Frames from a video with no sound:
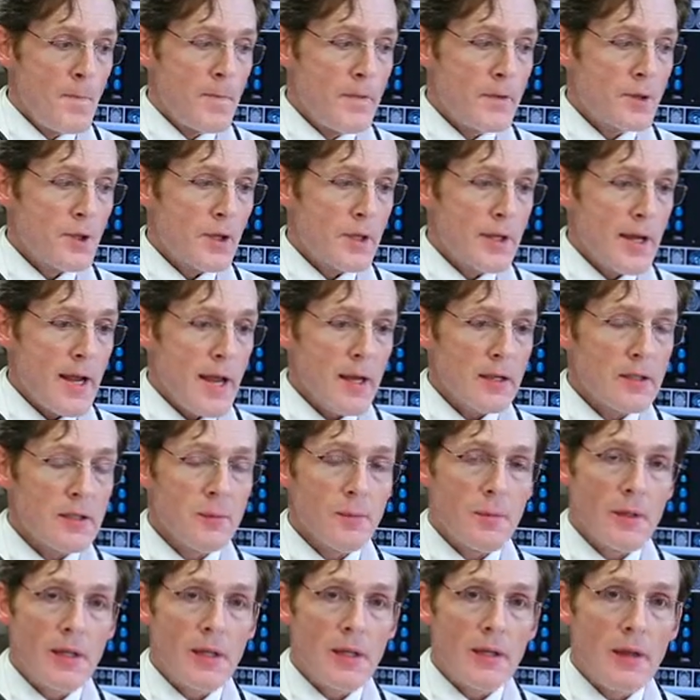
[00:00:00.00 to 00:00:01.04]
Jenny has to
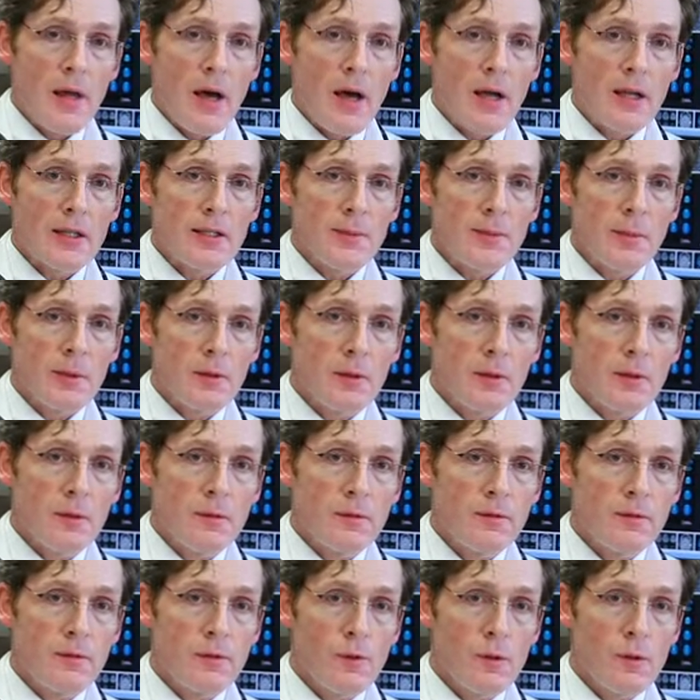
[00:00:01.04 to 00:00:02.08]
be in the hospital
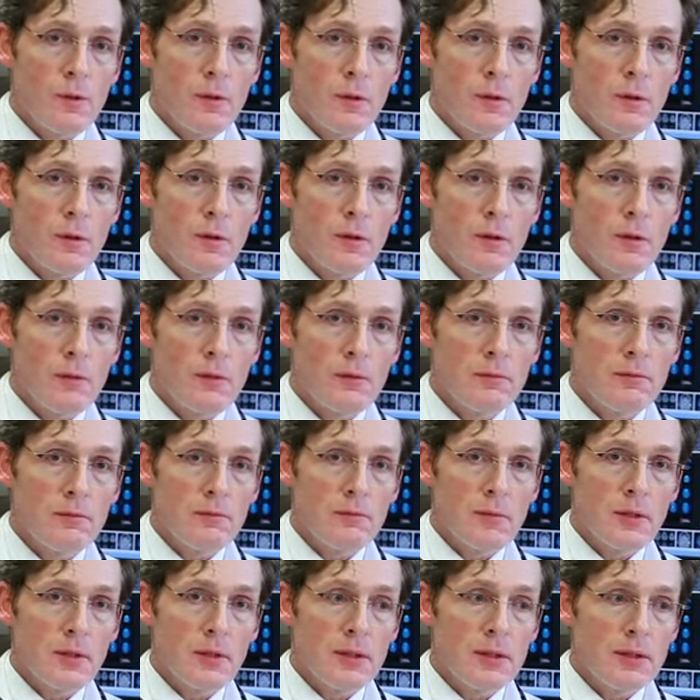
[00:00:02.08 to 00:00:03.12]
for
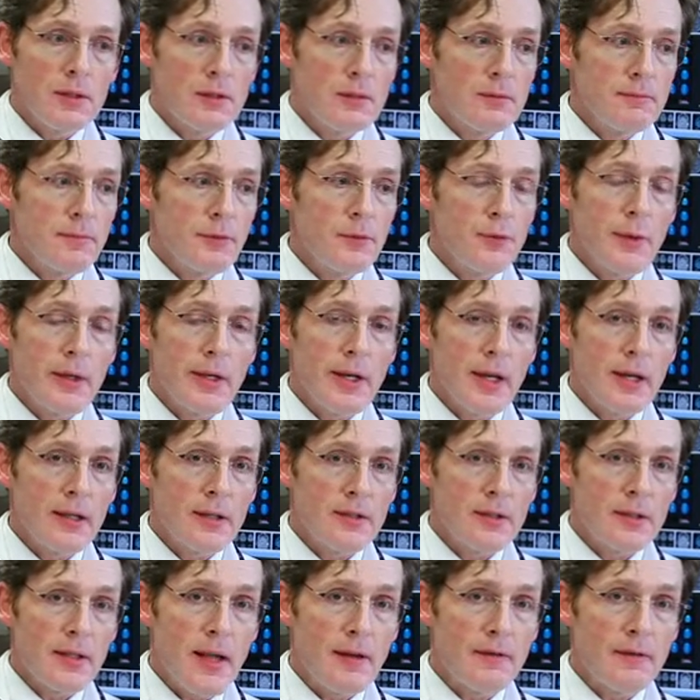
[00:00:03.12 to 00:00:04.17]
3
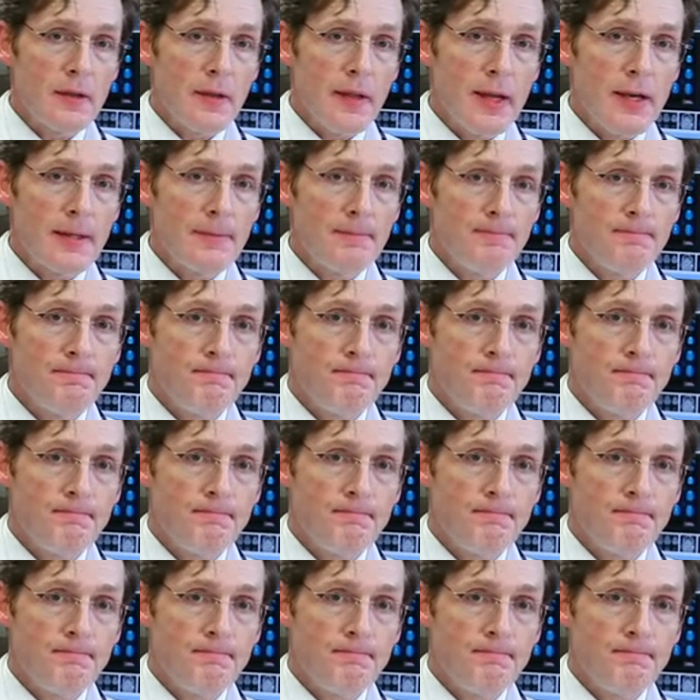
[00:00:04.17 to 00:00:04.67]
days after that.